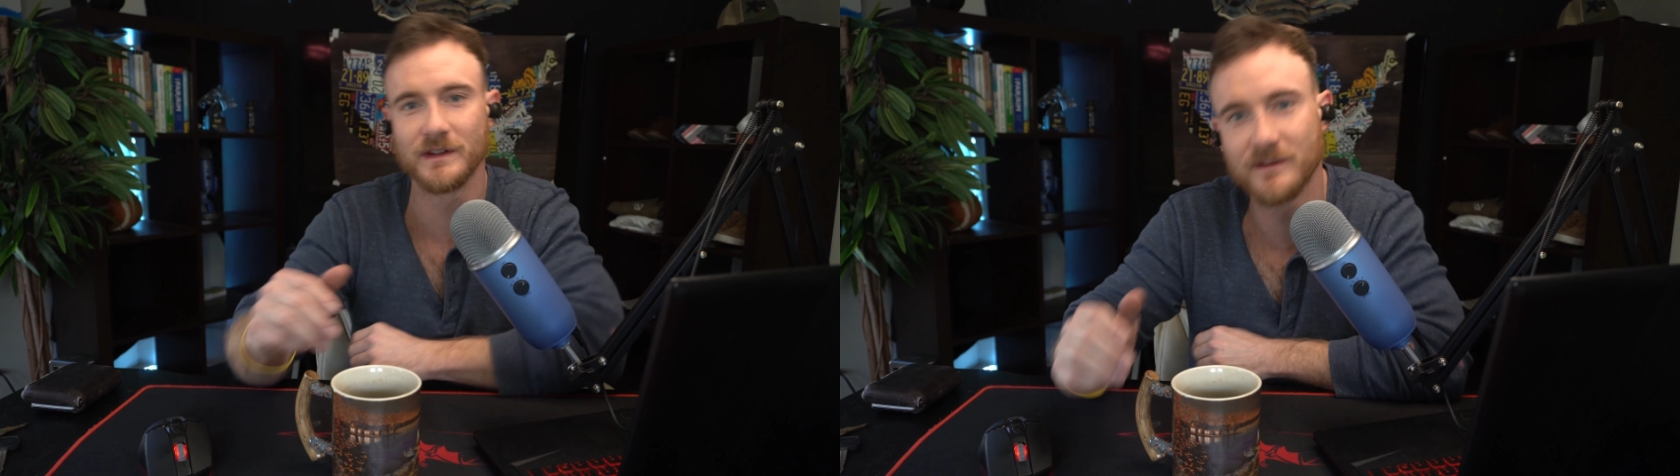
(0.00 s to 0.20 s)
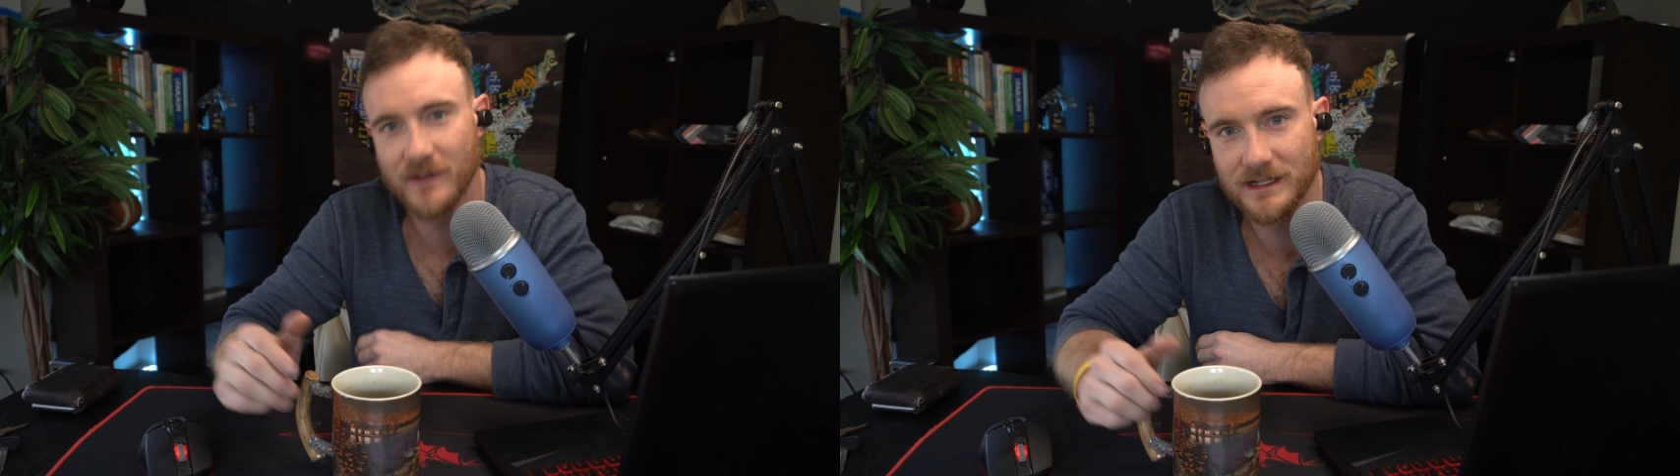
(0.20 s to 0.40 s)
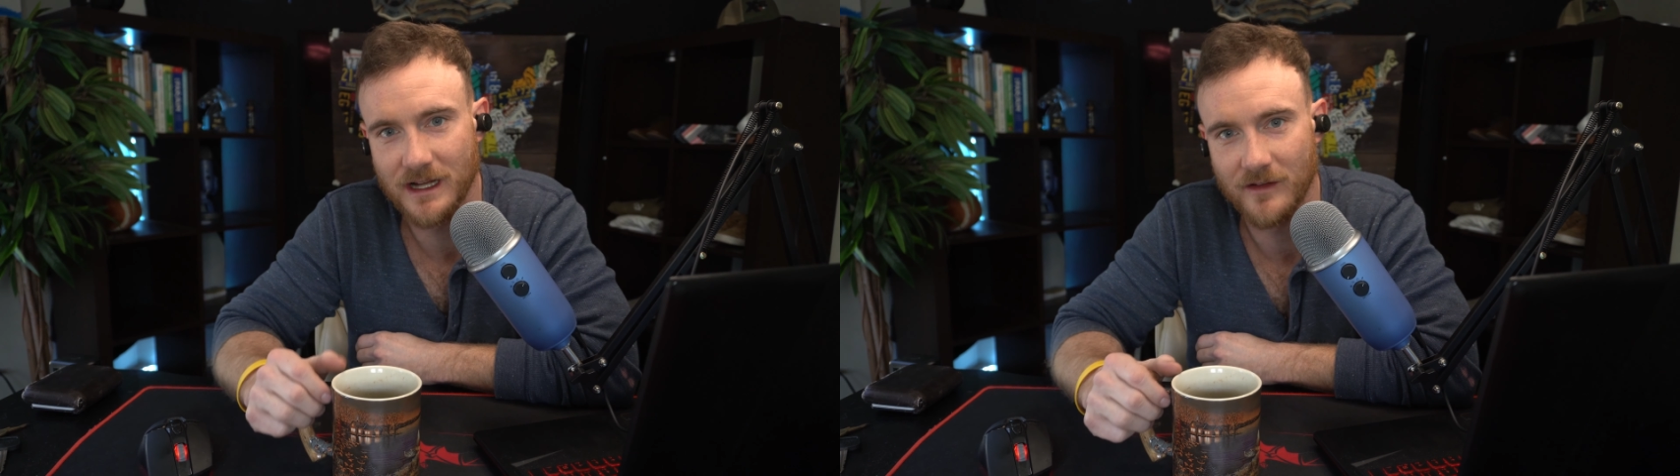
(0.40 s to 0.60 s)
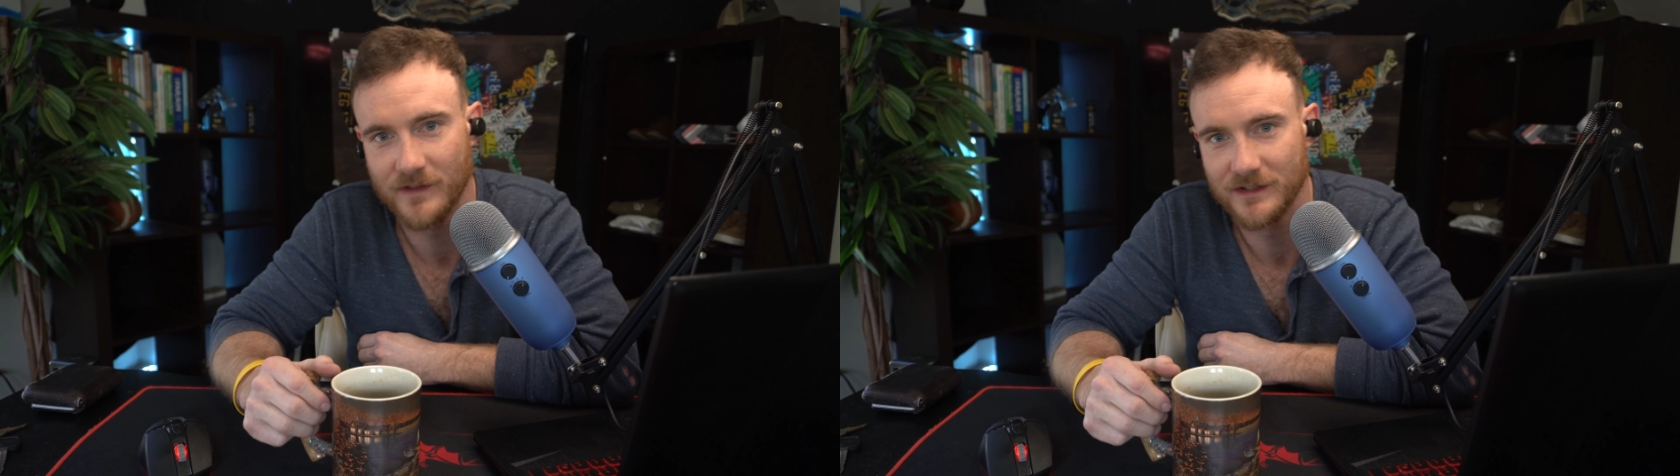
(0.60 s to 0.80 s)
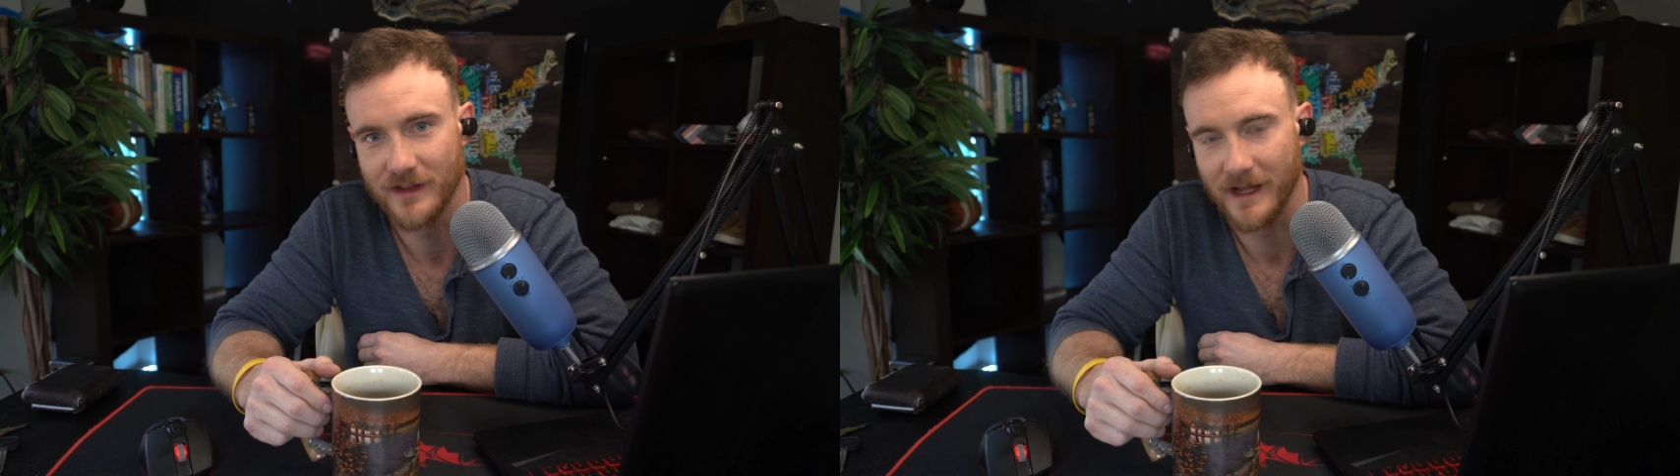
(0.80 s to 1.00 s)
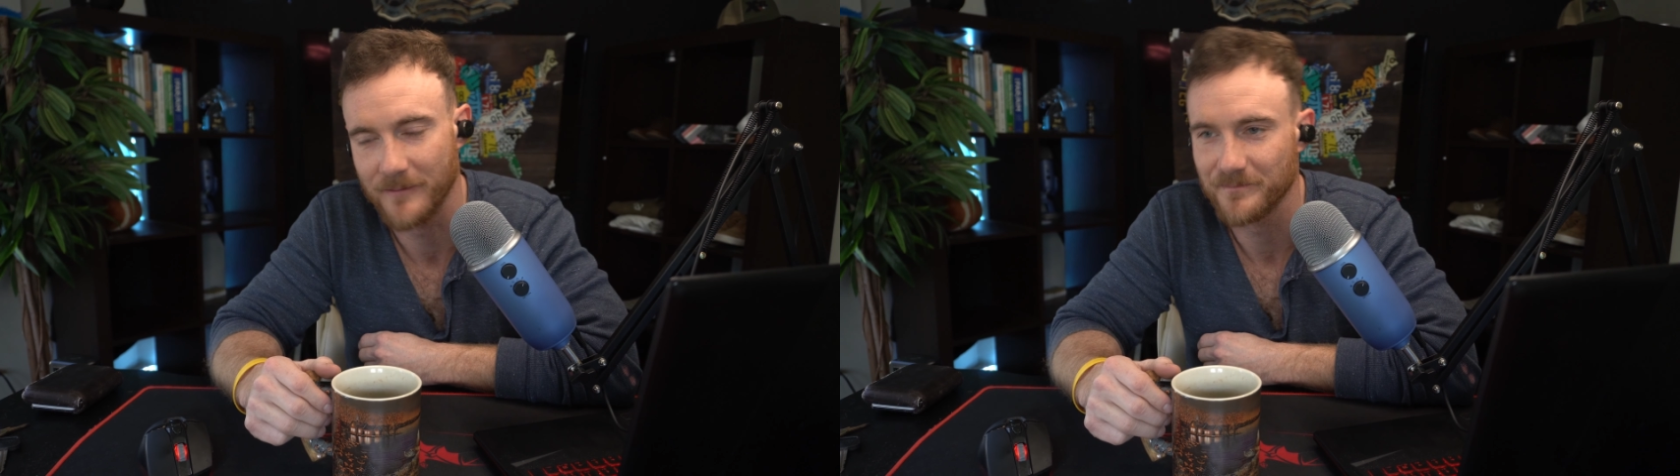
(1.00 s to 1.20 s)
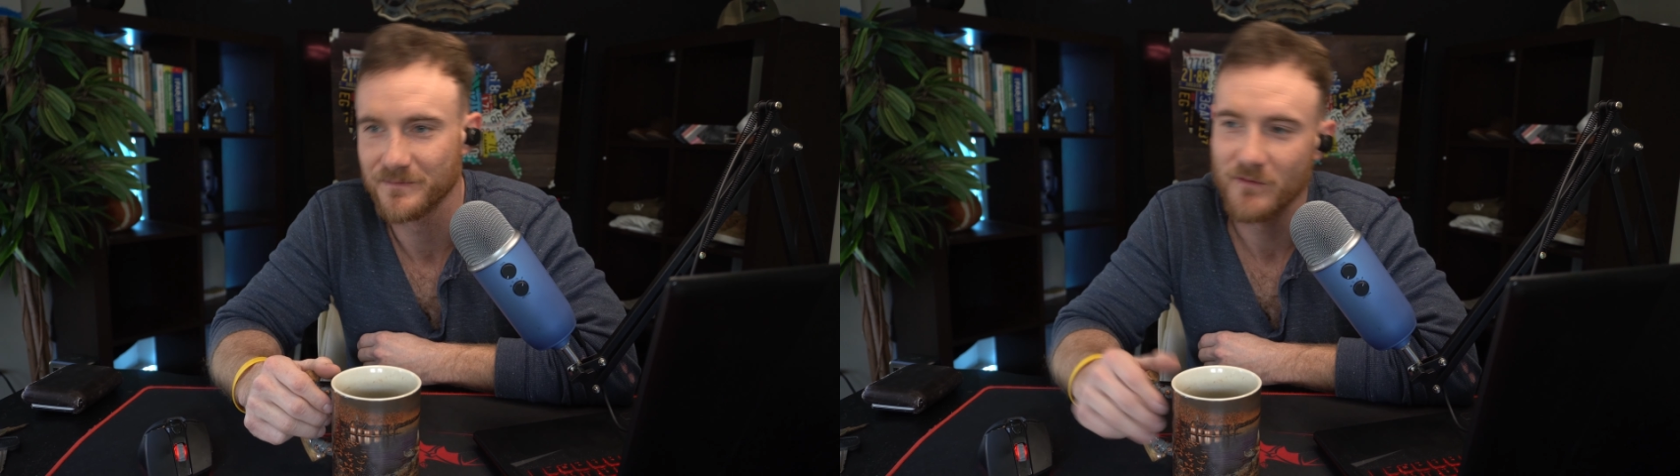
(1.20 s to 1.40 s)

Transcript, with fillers: 55 gallon fish tank,